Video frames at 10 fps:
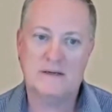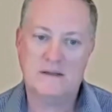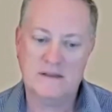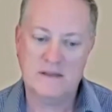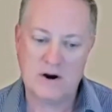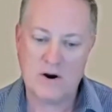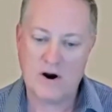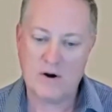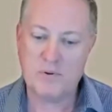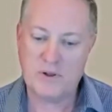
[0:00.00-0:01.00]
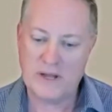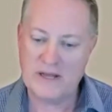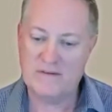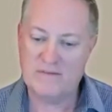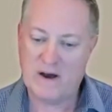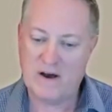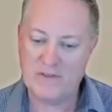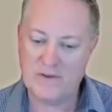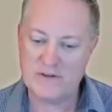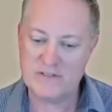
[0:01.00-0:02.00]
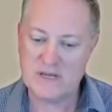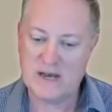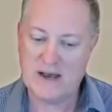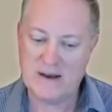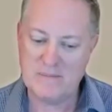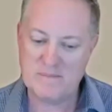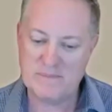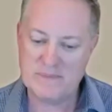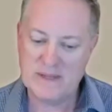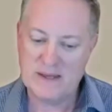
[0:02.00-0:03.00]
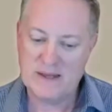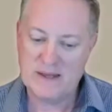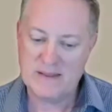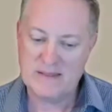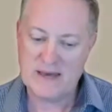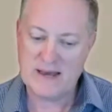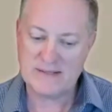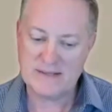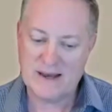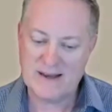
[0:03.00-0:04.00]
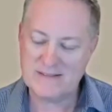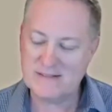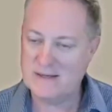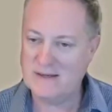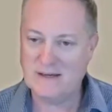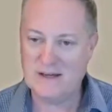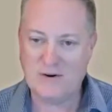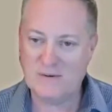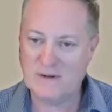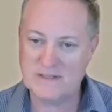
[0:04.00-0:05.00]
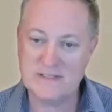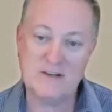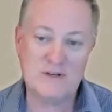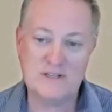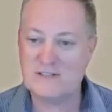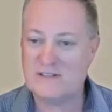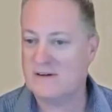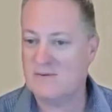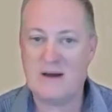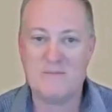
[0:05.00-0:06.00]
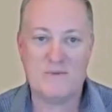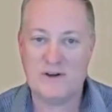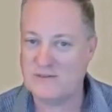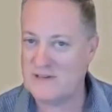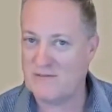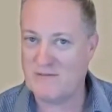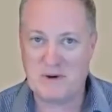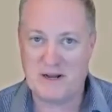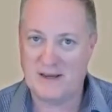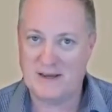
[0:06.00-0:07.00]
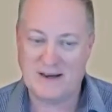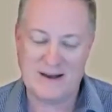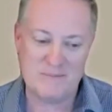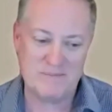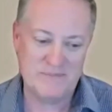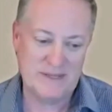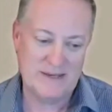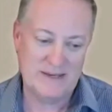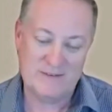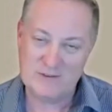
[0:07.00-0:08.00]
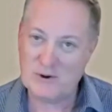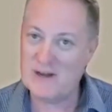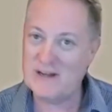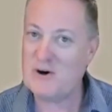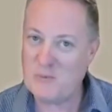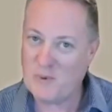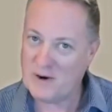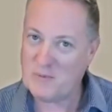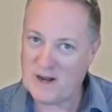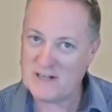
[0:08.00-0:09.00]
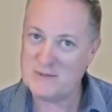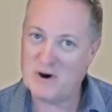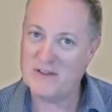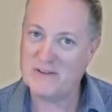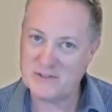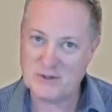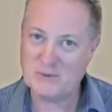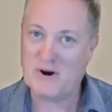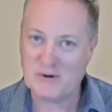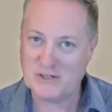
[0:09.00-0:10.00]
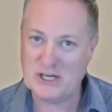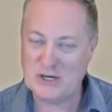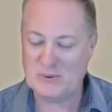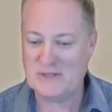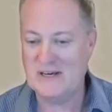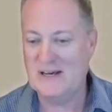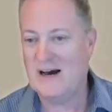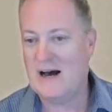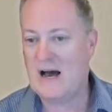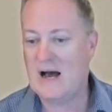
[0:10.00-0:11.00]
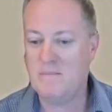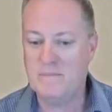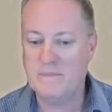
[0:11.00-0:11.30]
there are plenty of others that I see. I see your Instagram reels, everybody. Even though I don't want to watch them all, they're so darn cute. Um,